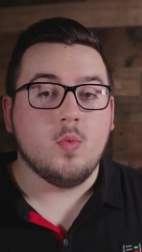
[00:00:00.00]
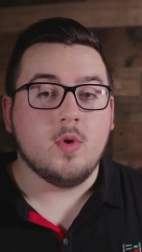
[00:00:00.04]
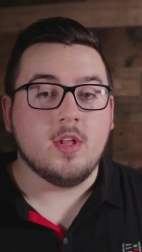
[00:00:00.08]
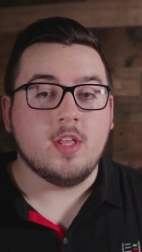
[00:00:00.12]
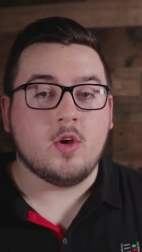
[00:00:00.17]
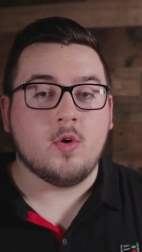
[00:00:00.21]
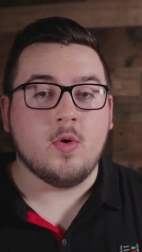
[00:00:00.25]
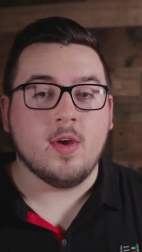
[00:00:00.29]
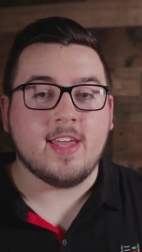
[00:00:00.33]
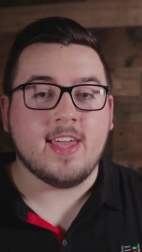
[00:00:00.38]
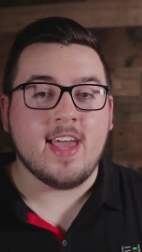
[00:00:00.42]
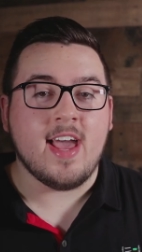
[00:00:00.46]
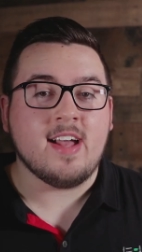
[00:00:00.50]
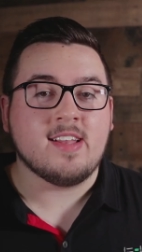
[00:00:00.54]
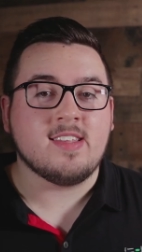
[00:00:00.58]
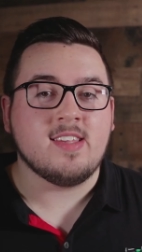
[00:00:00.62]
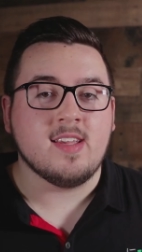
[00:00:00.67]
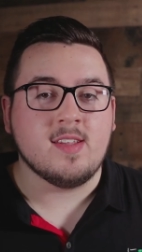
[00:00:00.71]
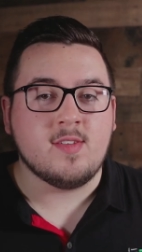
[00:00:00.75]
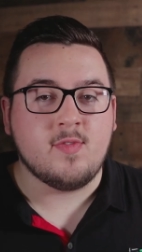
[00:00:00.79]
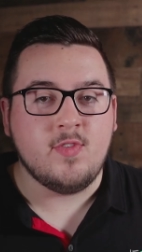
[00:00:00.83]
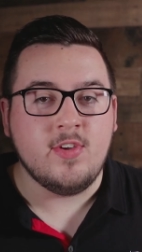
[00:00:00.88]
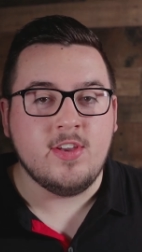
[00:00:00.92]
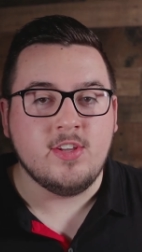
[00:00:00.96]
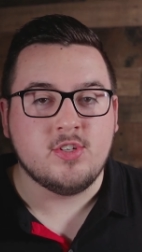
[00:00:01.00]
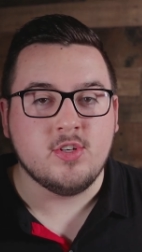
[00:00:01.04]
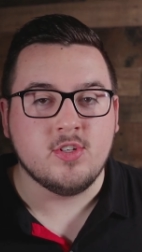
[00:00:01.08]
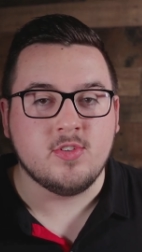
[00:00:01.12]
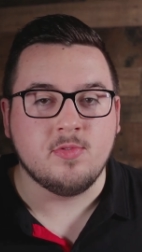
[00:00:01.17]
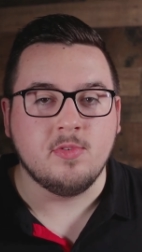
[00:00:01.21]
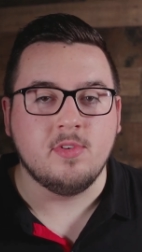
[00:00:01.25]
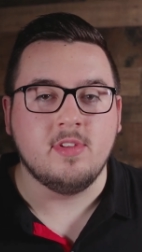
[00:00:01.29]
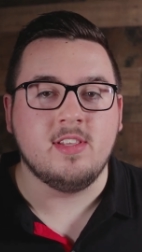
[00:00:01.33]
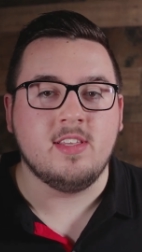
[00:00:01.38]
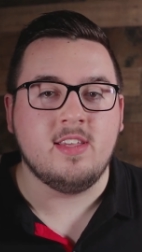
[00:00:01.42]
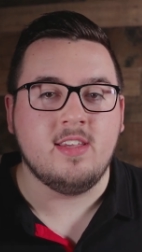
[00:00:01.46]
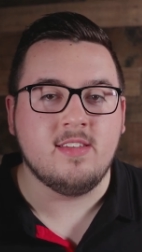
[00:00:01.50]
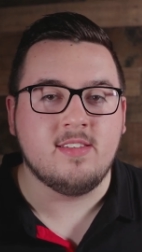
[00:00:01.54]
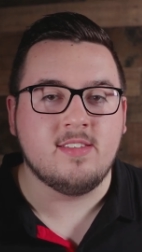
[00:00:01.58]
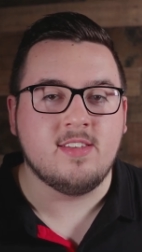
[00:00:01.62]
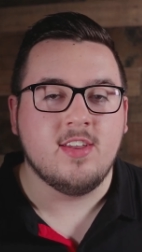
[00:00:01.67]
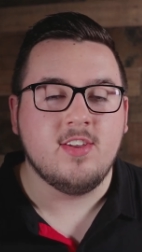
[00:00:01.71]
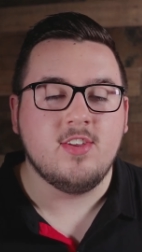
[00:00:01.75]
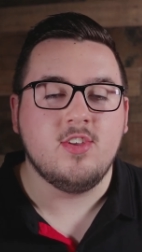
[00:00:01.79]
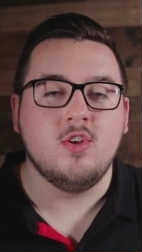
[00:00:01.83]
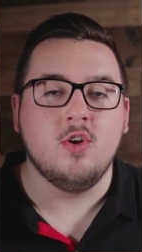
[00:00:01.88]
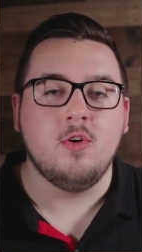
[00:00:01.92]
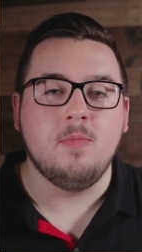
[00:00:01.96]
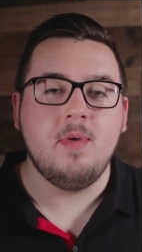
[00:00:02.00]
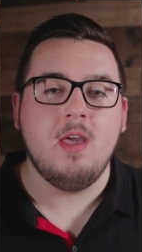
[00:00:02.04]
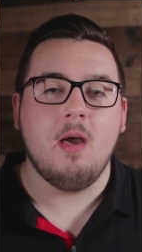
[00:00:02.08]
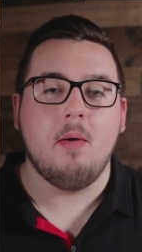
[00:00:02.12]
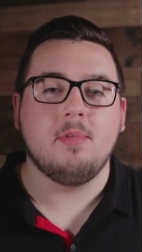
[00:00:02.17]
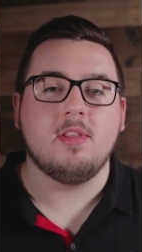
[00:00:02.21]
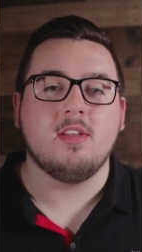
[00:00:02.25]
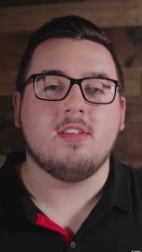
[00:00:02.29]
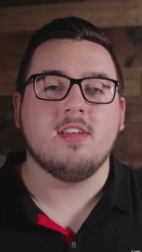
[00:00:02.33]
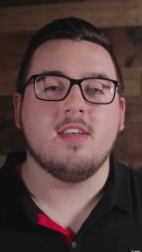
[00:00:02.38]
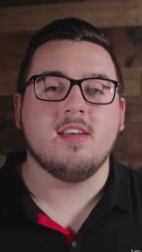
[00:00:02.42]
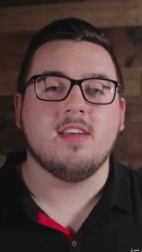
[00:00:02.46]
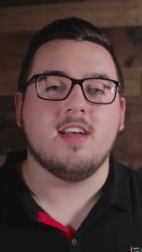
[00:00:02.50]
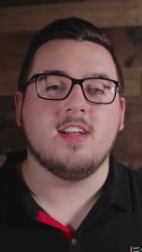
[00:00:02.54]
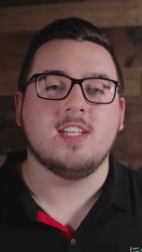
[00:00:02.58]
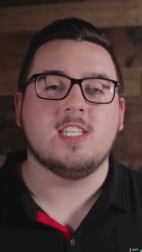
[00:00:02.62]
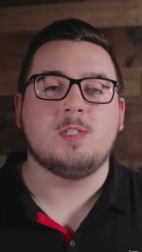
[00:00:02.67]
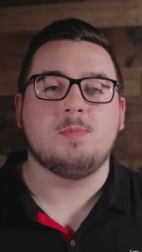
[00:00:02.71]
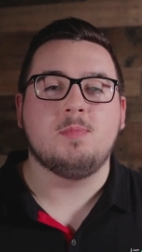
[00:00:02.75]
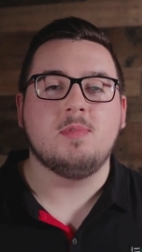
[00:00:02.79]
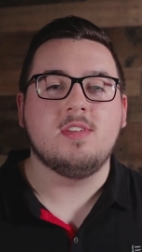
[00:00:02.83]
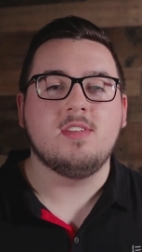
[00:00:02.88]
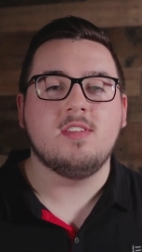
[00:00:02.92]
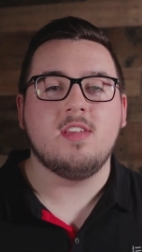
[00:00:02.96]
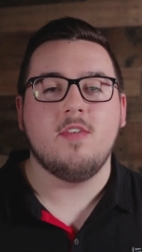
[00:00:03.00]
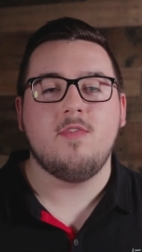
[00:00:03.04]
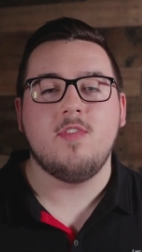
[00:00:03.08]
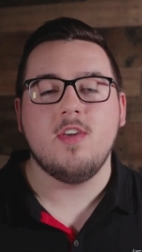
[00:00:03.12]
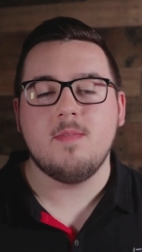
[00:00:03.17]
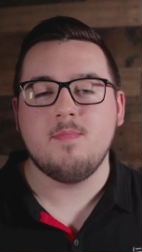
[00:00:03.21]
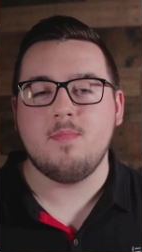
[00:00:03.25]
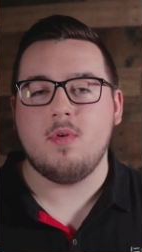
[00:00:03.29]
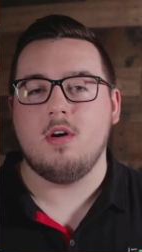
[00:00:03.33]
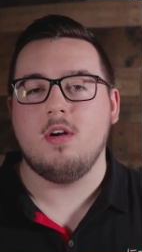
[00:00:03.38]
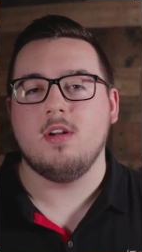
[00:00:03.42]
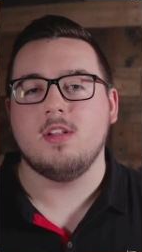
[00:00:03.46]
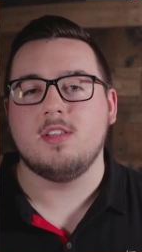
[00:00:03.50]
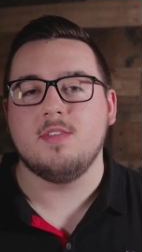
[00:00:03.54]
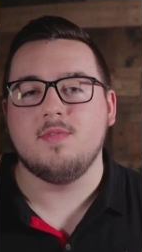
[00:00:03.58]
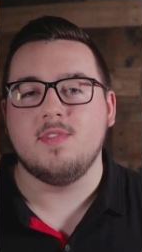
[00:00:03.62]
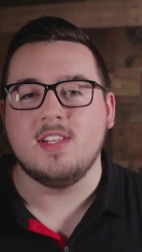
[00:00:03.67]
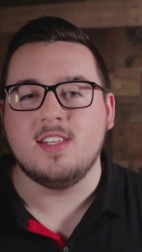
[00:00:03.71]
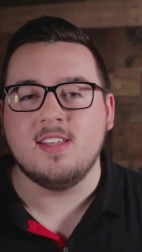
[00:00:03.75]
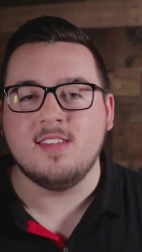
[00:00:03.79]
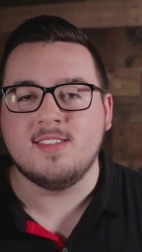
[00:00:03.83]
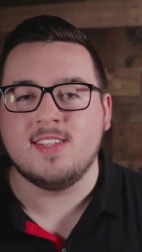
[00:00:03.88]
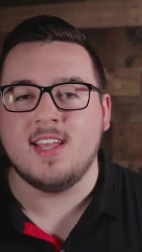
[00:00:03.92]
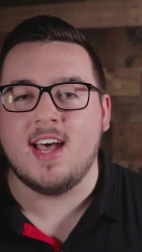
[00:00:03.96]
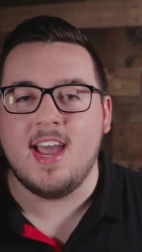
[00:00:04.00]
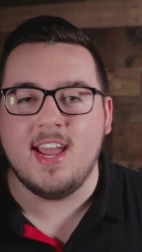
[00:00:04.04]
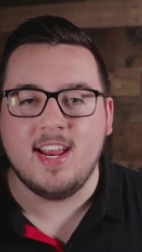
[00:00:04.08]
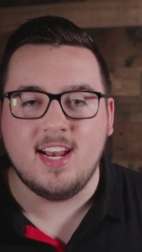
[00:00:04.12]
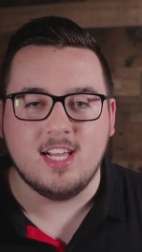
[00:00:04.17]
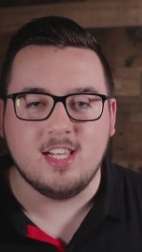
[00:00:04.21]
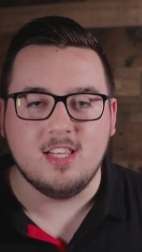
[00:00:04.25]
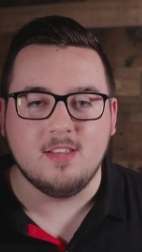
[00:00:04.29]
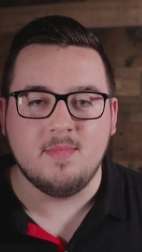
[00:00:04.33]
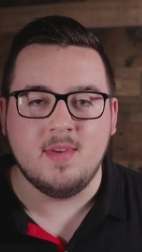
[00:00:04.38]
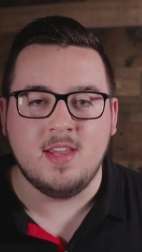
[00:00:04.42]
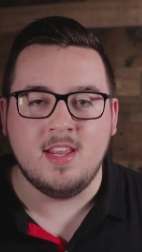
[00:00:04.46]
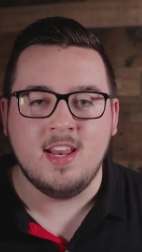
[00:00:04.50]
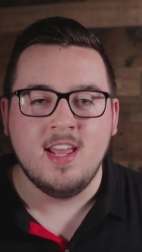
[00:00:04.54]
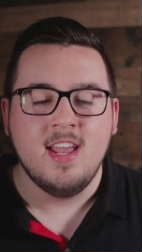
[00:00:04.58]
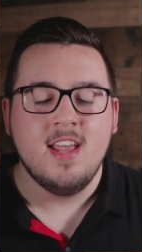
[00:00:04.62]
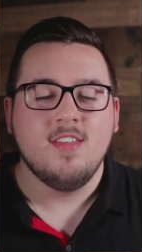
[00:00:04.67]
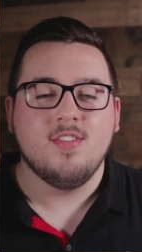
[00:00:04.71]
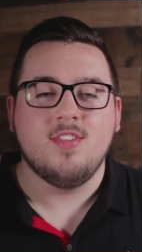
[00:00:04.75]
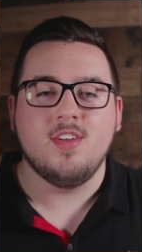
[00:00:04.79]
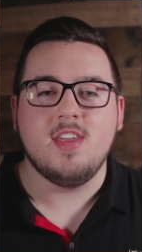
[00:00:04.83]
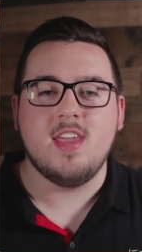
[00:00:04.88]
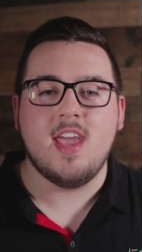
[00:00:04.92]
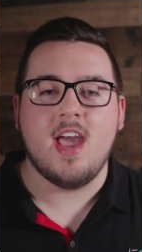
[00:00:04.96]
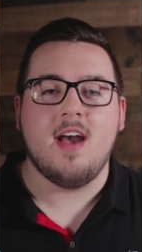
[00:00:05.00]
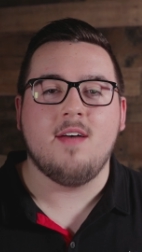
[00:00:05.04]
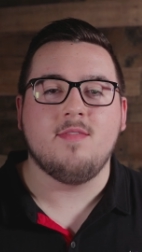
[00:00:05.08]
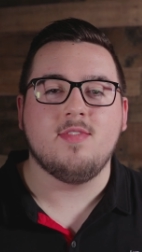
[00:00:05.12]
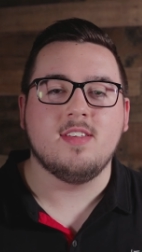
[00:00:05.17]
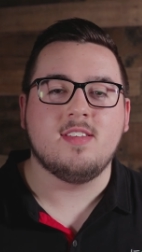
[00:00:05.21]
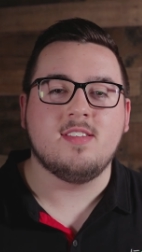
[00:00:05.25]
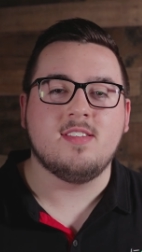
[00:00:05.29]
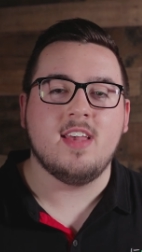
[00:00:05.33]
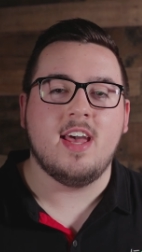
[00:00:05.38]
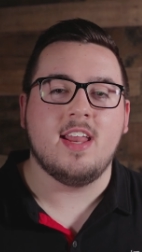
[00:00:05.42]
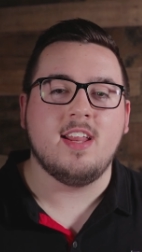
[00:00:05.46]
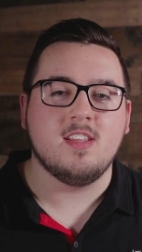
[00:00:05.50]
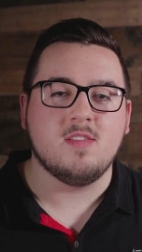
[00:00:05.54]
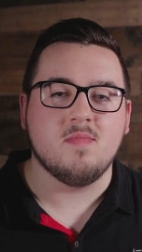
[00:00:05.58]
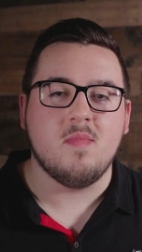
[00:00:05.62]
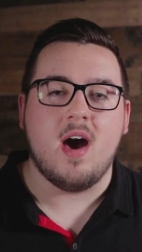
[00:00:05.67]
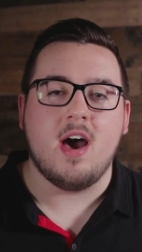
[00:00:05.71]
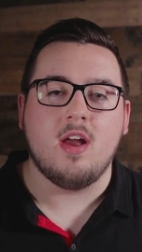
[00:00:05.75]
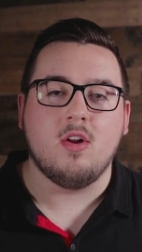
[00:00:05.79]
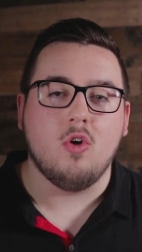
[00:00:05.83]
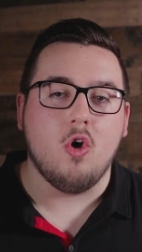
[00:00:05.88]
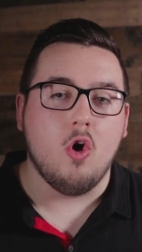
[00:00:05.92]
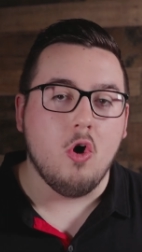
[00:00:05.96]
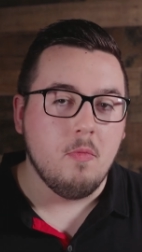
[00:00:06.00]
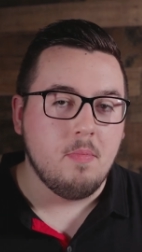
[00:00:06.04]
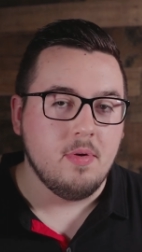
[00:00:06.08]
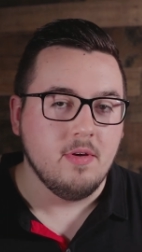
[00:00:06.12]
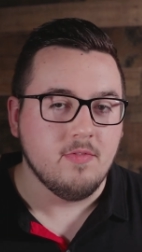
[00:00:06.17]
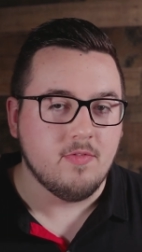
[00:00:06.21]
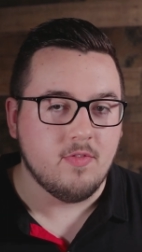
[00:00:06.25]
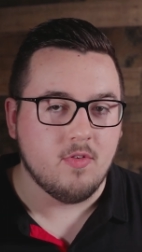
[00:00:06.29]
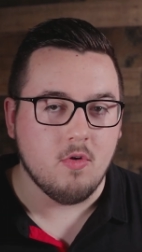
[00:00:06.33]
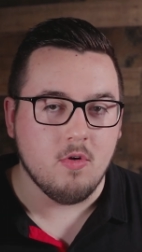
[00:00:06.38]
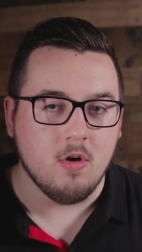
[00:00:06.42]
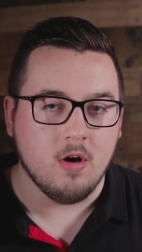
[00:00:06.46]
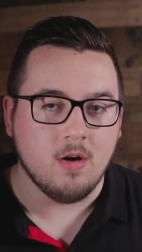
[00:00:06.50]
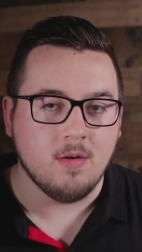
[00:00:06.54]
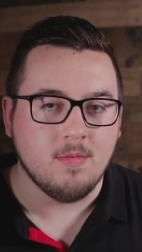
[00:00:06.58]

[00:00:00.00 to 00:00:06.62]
When the quick access feature is released, you'll be able to click on specific parts of a design element that you have the settings model open for,